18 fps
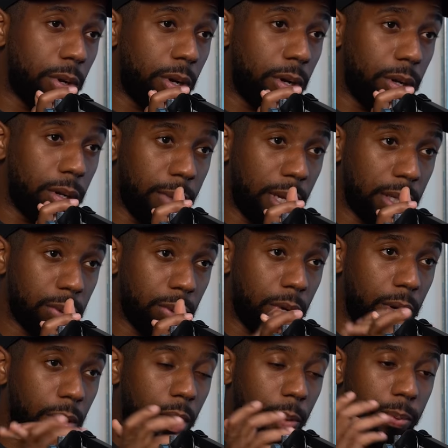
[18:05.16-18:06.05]
what that's
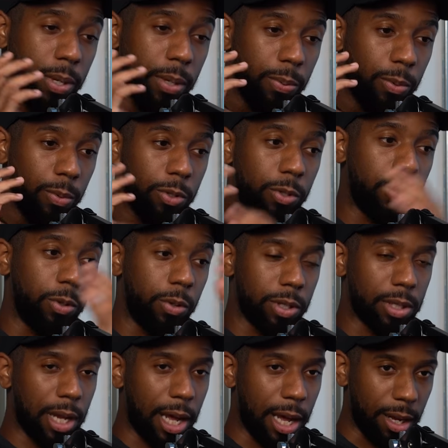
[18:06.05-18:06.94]
what a lot of people do.
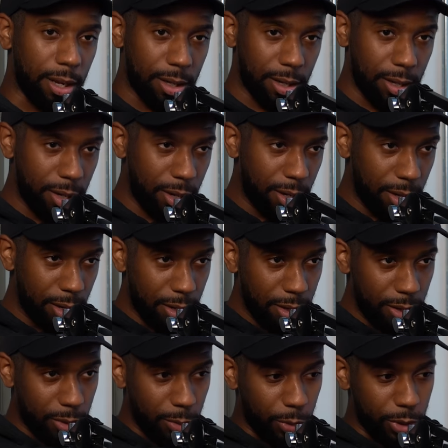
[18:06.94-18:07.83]
It's like
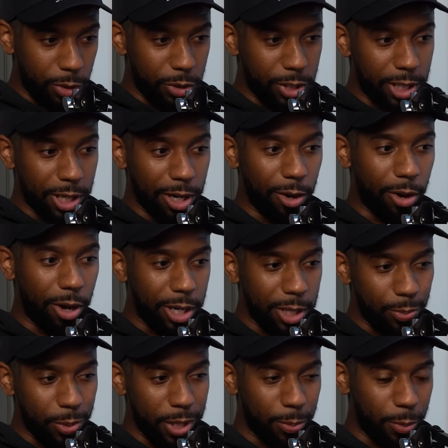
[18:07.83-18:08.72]
when you see a lot of
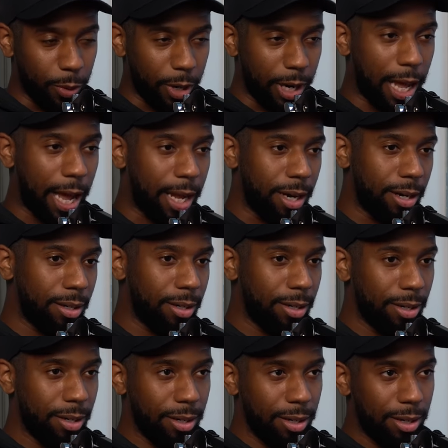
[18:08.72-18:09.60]
these people online,
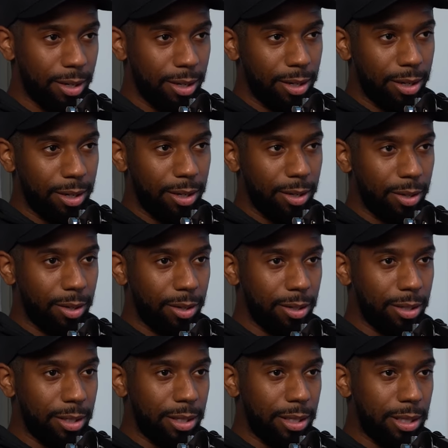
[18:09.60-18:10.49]
yeah,
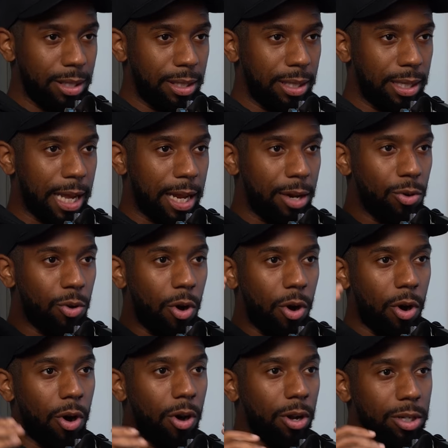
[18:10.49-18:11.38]
they're
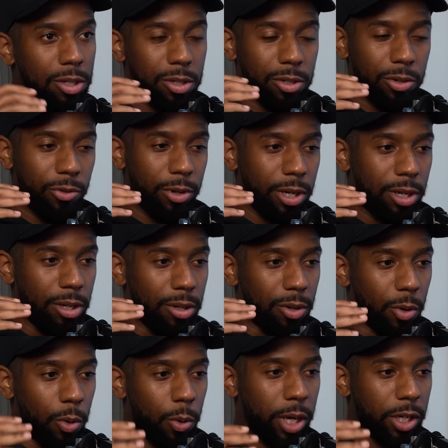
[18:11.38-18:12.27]
not
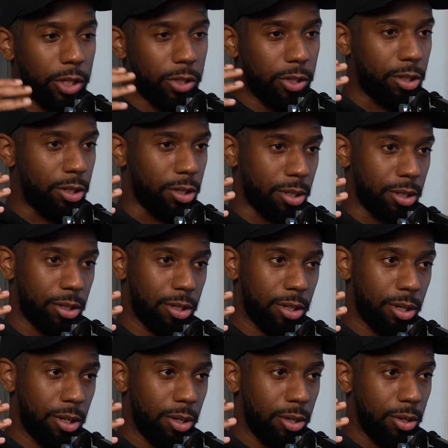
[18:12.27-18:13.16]
answering questions
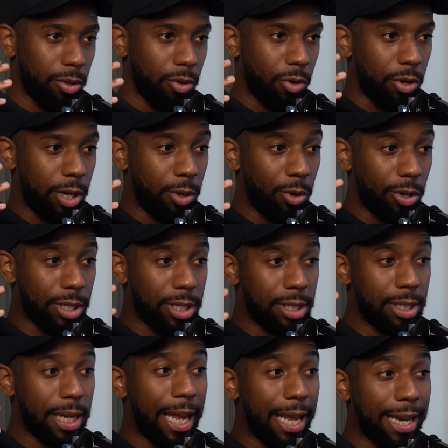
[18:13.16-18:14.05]
mm-hmm. or they're not
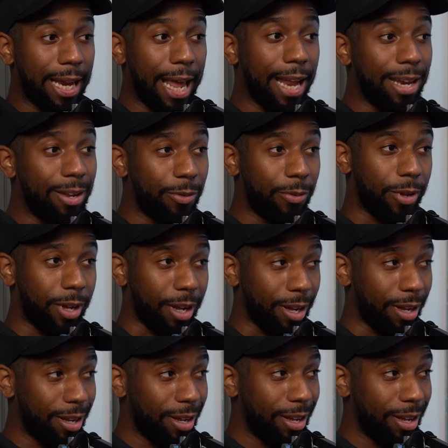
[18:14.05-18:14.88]
saying anything.